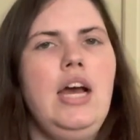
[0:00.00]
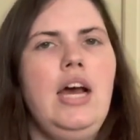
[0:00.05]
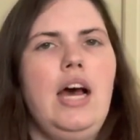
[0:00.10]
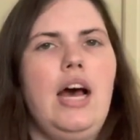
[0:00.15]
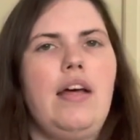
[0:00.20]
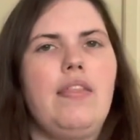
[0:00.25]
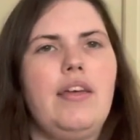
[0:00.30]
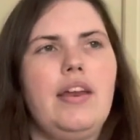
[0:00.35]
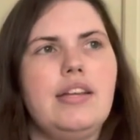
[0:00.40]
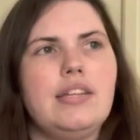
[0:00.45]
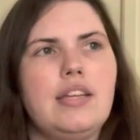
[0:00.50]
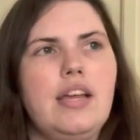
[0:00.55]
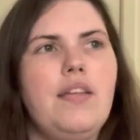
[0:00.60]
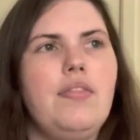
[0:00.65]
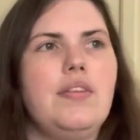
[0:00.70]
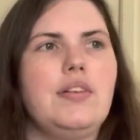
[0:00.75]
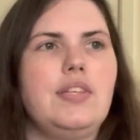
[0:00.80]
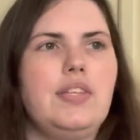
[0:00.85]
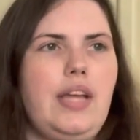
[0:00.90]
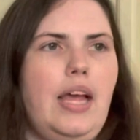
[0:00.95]
that is in
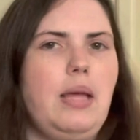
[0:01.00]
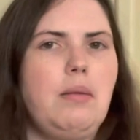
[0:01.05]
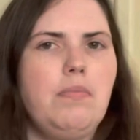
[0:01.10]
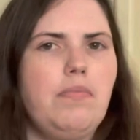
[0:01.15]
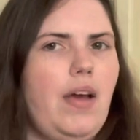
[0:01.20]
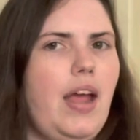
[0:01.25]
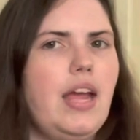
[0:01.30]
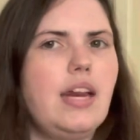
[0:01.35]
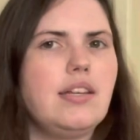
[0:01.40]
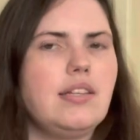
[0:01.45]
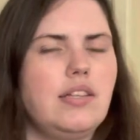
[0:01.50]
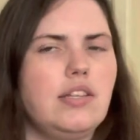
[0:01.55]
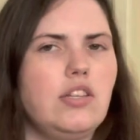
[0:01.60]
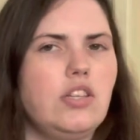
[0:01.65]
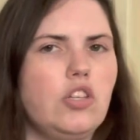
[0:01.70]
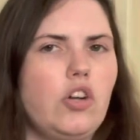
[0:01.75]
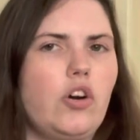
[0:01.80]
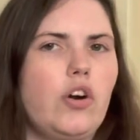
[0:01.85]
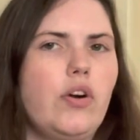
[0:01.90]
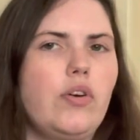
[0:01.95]
the same vein as The
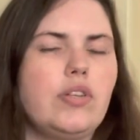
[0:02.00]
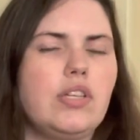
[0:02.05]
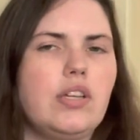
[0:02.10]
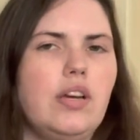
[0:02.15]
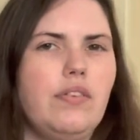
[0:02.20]
Sorrows